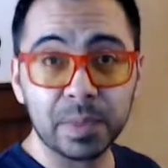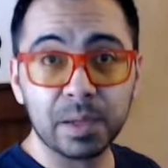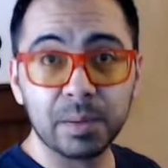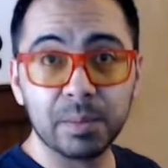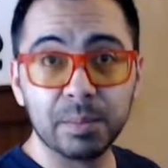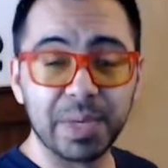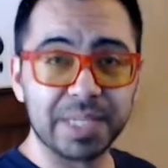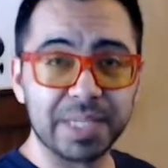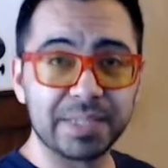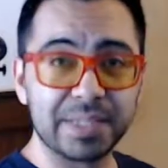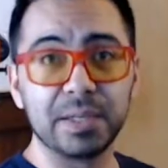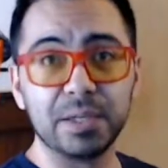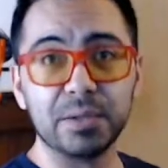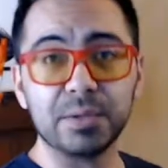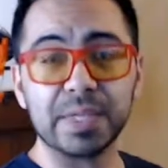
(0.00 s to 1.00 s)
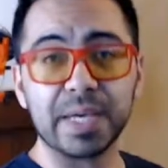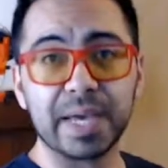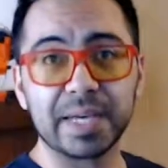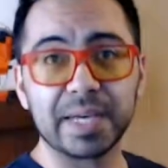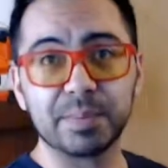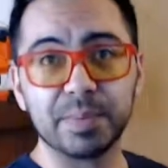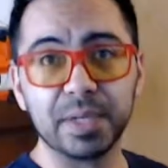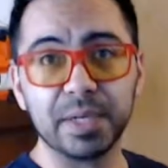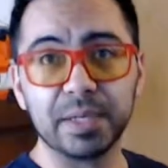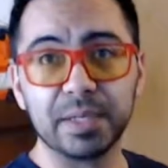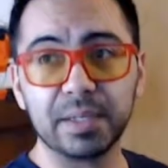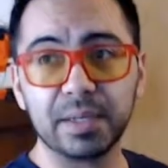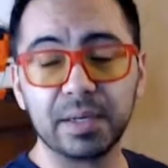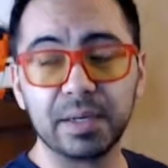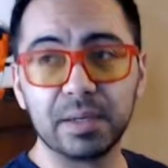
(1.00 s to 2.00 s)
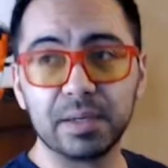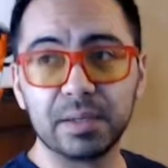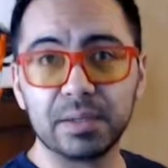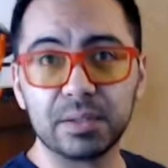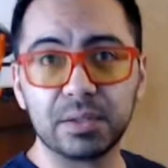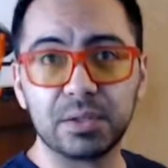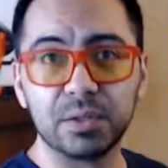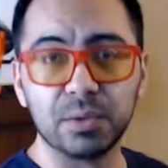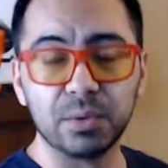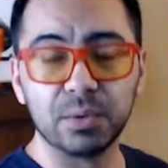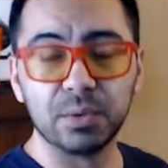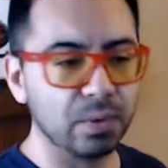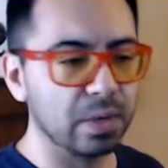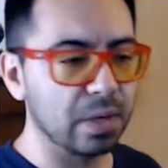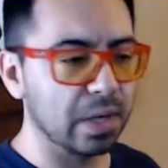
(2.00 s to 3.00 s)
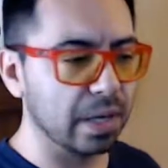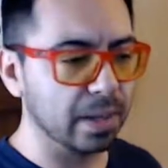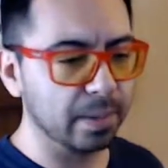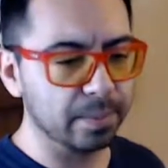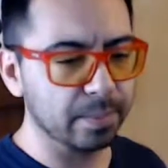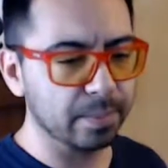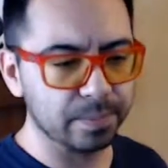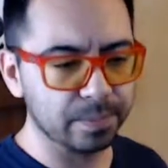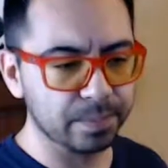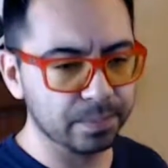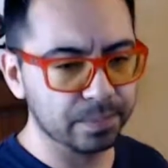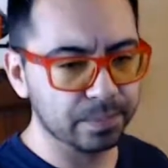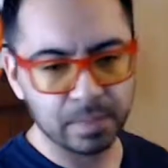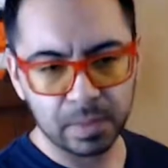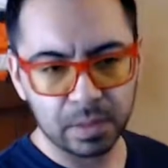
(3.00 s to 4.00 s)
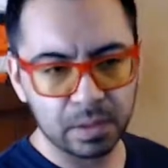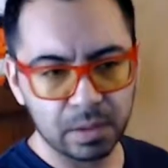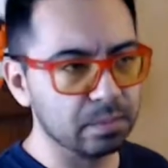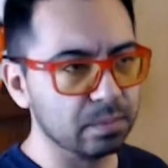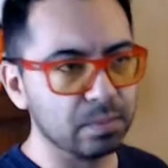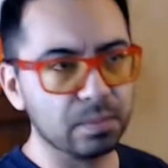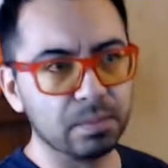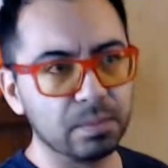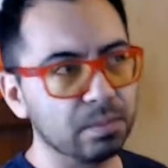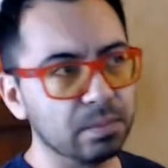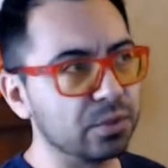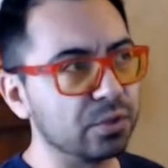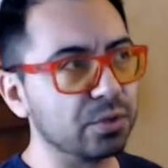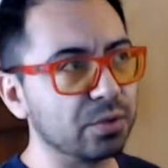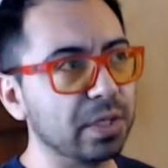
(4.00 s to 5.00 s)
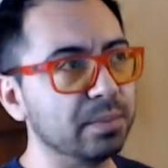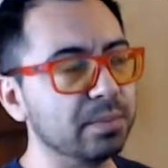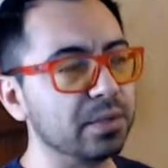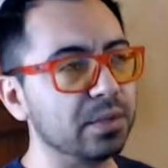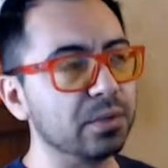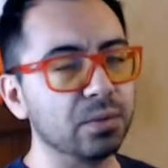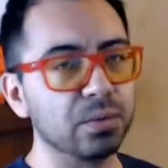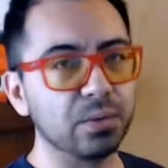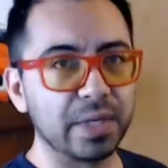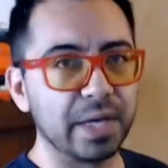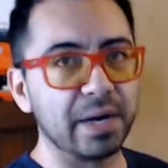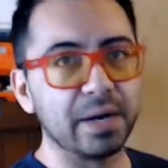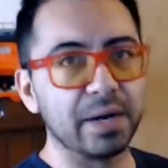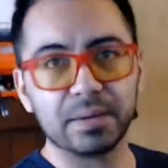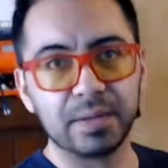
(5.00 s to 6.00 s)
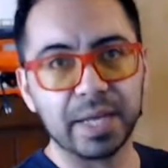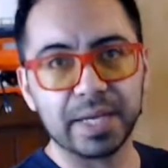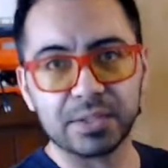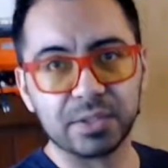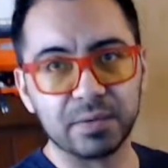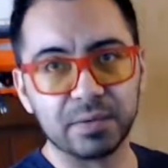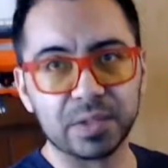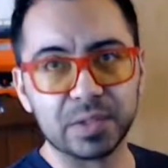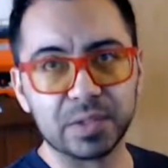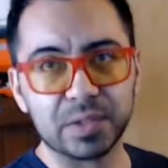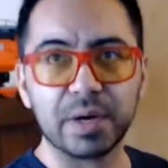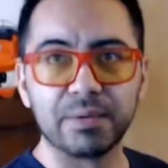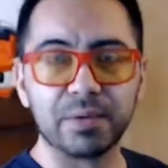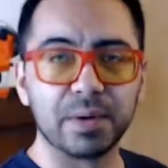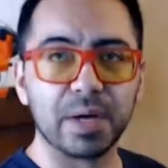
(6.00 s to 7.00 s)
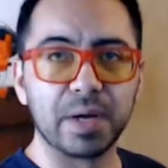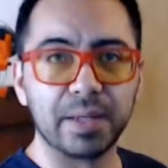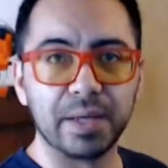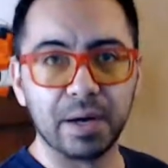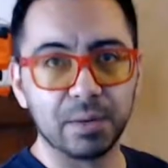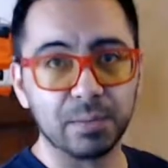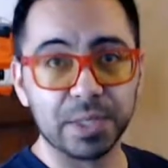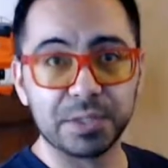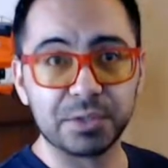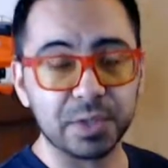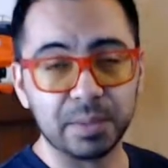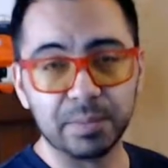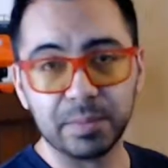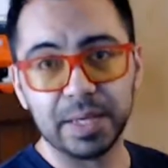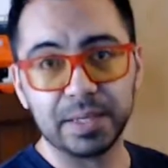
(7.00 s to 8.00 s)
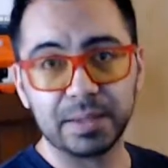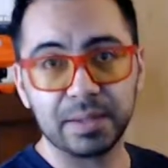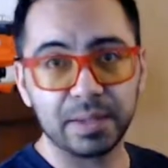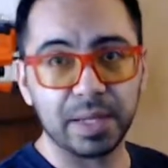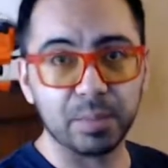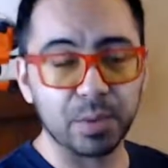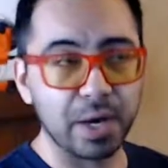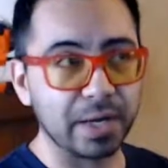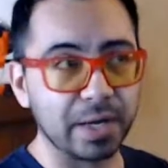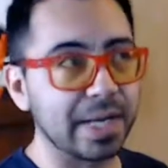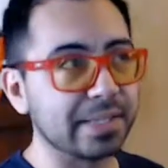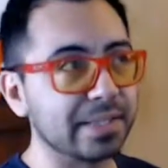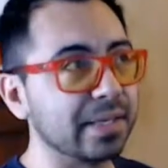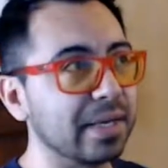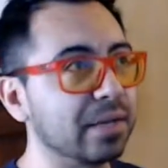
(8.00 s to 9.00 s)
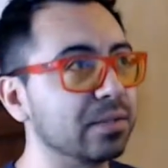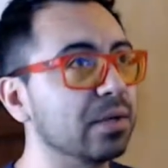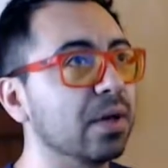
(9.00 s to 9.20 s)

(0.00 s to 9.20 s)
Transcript: basically use XSplit to stream to their like service or whatever, and then on Restream they broadcast it out to all